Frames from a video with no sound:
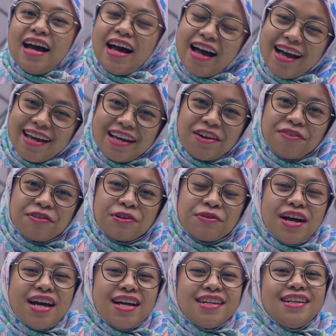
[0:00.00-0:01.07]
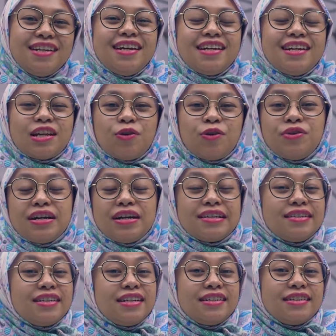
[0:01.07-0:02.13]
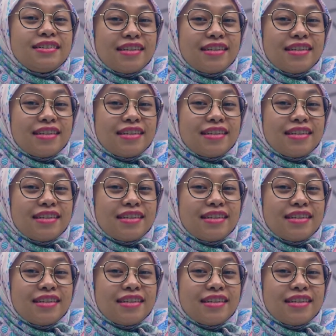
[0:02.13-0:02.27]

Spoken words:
Hi everyone, now we are still in the